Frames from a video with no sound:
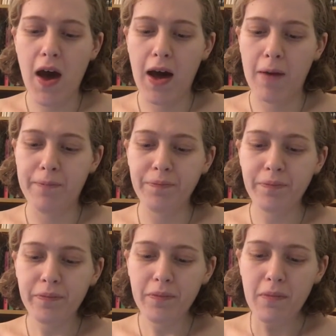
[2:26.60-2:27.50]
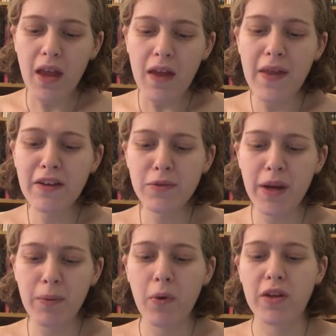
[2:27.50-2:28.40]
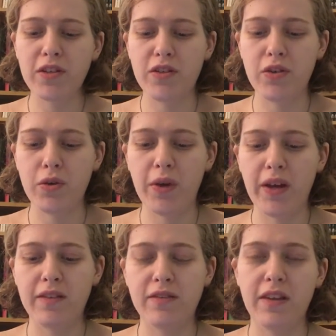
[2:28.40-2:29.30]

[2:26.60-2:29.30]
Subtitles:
Next one I'm going to do is